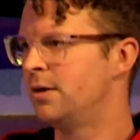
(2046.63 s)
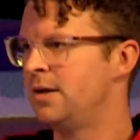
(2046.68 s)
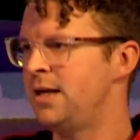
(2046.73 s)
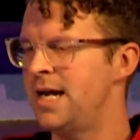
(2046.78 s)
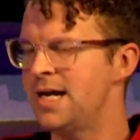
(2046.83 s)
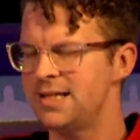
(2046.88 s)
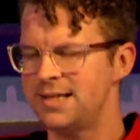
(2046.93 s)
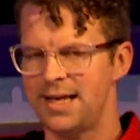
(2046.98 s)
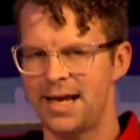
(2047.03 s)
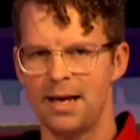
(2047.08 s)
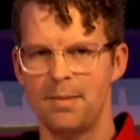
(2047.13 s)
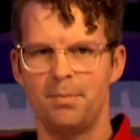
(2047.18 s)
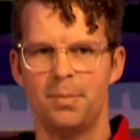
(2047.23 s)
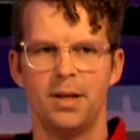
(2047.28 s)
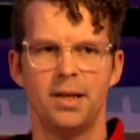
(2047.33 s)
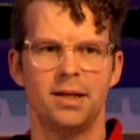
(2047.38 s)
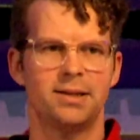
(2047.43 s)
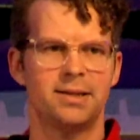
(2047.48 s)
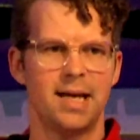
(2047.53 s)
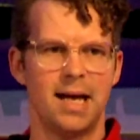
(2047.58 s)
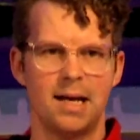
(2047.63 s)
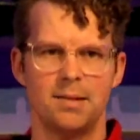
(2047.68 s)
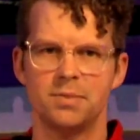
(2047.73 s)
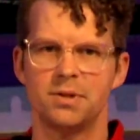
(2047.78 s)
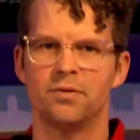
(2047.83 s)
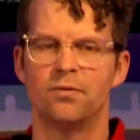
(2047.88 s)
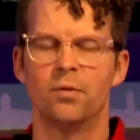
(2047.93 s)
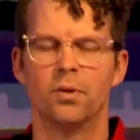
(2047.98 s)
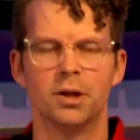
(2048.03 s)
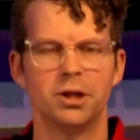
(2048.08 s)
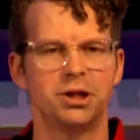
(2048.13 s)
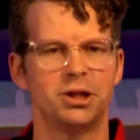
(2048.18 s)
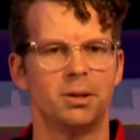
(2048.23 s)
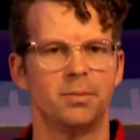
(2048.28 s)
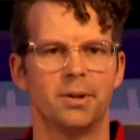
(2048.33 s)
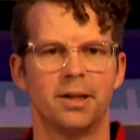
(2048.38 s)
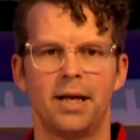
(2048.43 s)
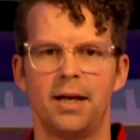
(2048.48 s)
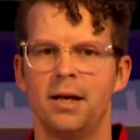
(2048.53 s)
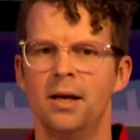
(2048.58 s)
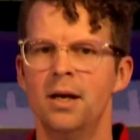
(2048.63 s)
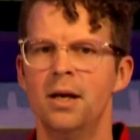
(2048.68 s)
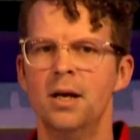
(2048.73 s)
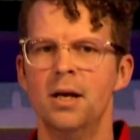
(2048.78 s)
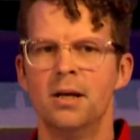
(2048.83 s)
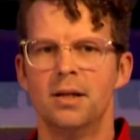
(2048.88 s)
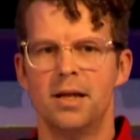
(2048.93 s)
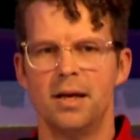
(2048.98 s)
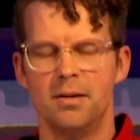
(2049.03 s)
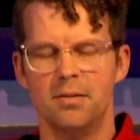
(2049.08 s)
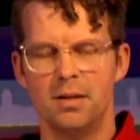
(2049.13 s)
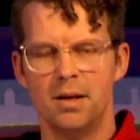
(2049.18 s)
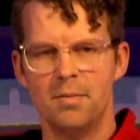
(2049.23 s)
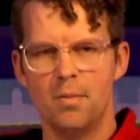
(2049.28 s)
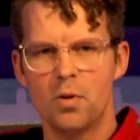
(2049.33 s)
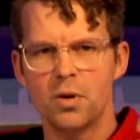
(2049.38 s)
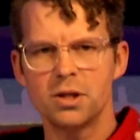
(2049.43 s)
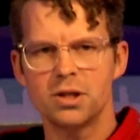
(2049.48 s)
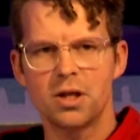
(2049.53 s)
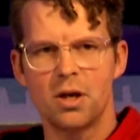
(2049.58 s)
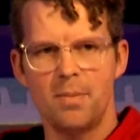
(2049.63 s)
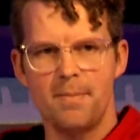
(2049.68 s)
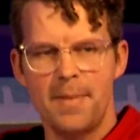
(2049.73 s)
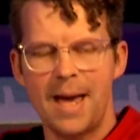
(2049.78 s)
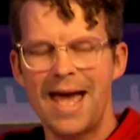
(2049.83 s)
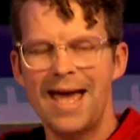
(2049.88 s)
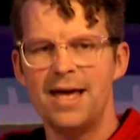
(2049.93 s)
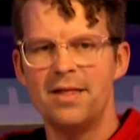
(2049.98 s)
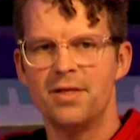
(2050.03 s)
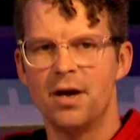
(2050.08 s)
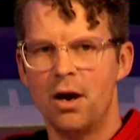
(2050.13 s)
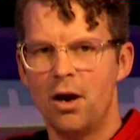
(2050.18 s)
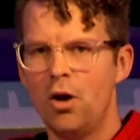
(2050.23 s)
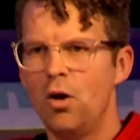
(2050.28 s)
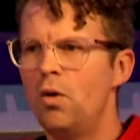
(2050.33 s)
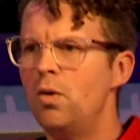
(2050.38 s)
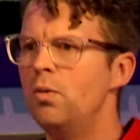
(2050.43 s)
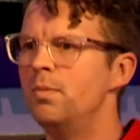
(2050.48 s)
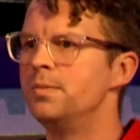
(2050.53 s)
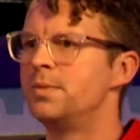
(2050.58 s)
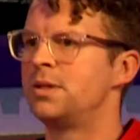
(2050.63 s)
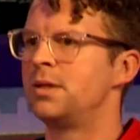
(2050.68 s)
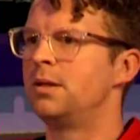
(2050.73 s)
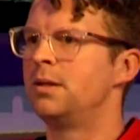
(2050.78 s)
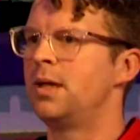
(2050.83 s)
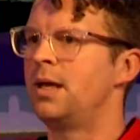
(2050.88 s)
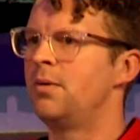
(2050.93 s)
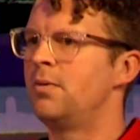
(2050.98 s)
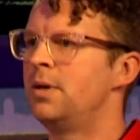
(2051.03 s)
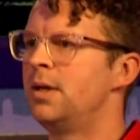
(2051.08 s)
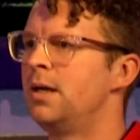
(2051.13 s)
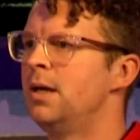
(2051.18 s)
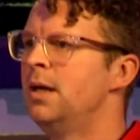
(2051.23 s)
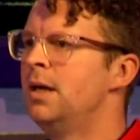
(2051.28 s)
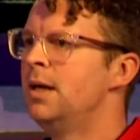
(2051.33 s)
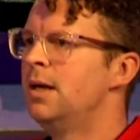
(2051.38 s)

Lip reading: And yes, they had big times of worship, but they more so met in the homes, and they would,